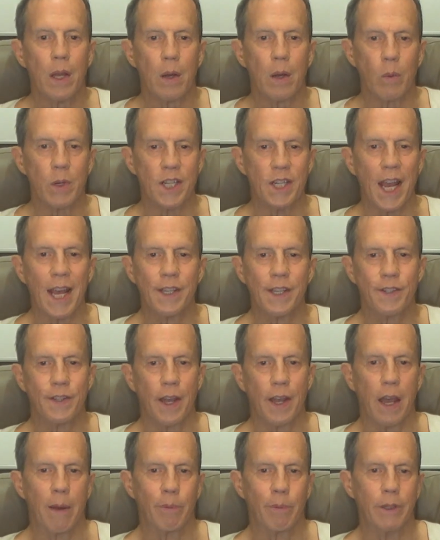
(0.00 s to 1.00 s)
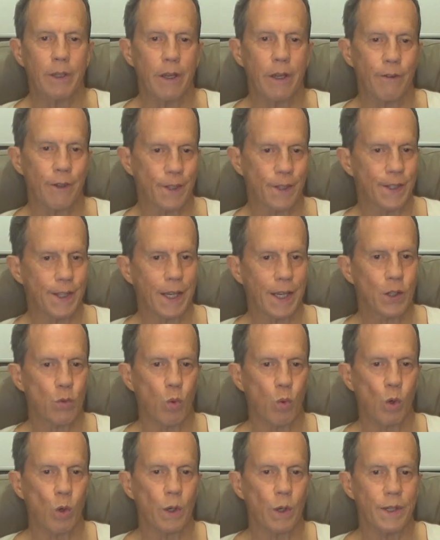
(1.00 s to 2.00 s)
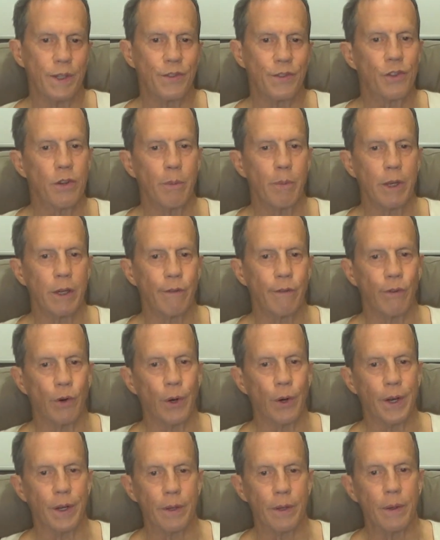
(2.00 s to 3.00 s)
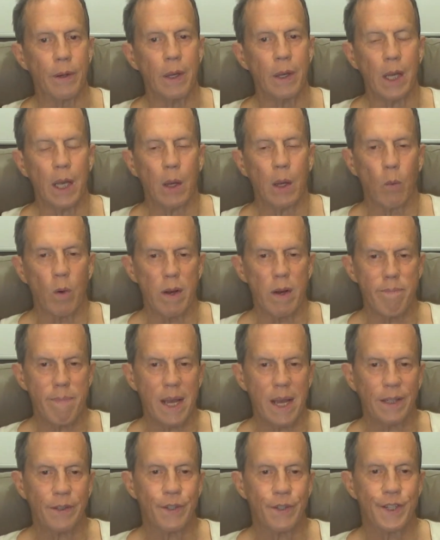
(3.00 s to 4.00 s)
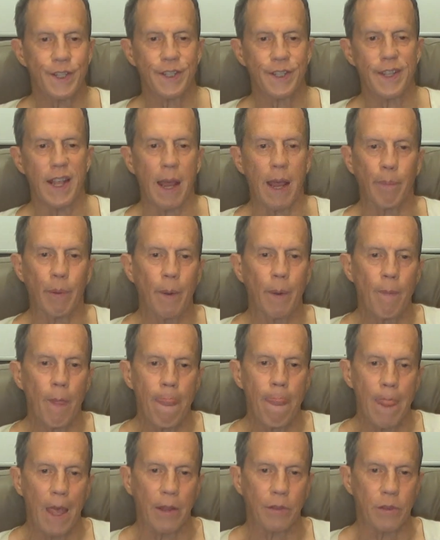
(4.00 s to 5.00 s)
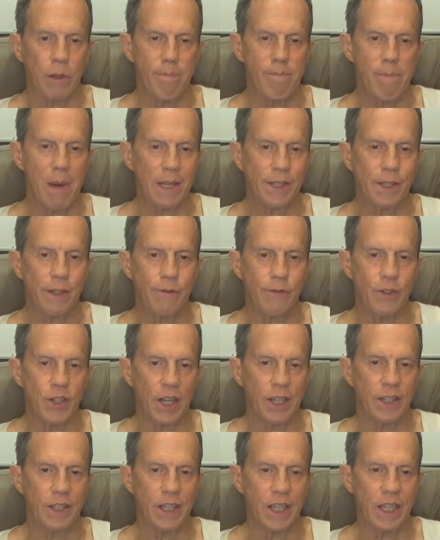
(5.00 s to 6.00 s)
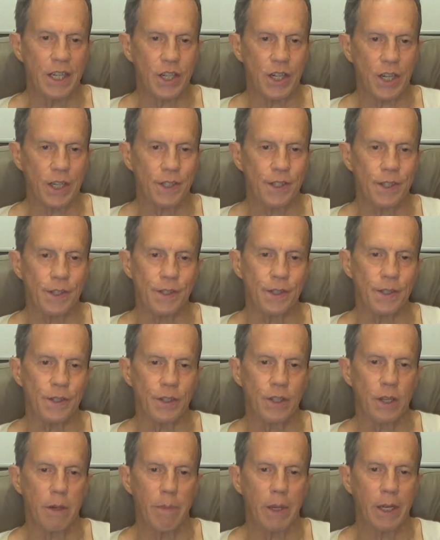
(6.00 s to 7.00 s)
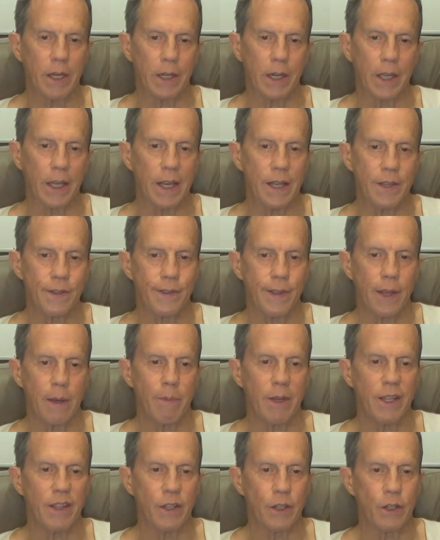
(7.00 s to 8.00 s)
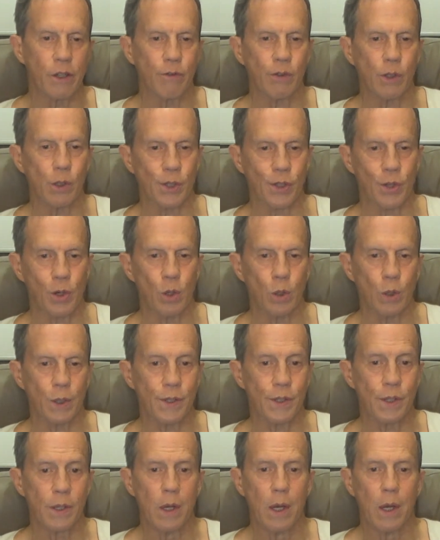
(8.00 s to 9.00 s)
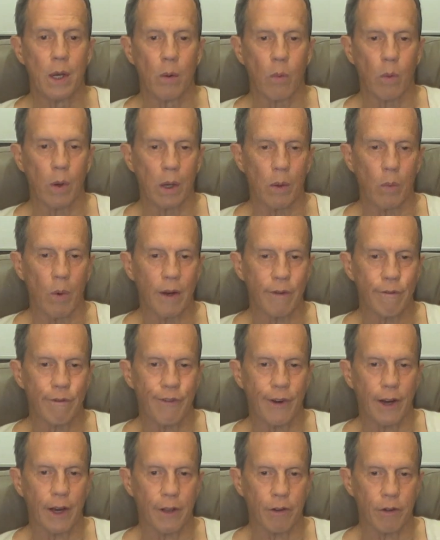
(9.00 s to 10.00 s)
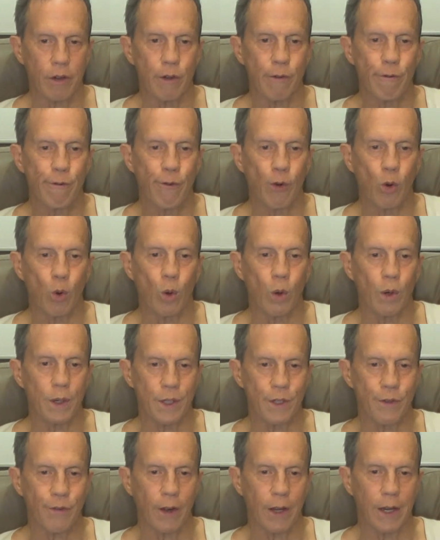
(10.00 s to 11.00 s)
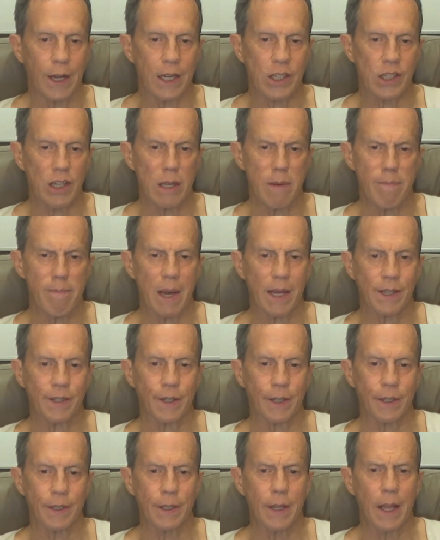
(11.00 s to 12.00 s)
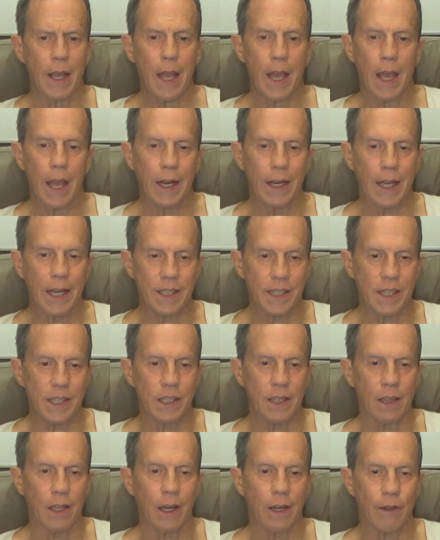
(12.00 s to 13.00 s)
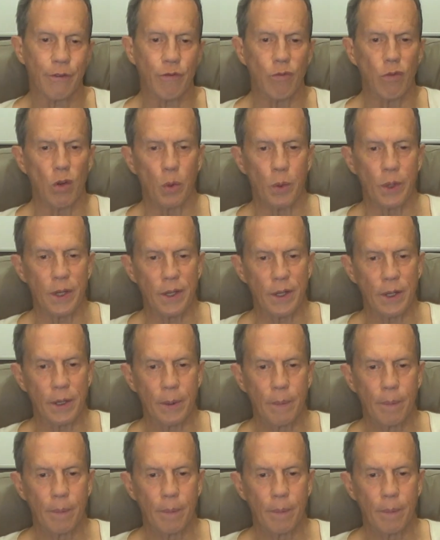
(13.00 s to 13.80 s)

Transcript: which has to happen if a sex war is to be avoided, when men snap at the massive gender injustices committed against them in the divorce courts, where one father in 4 is financially massacred and has his life ruined.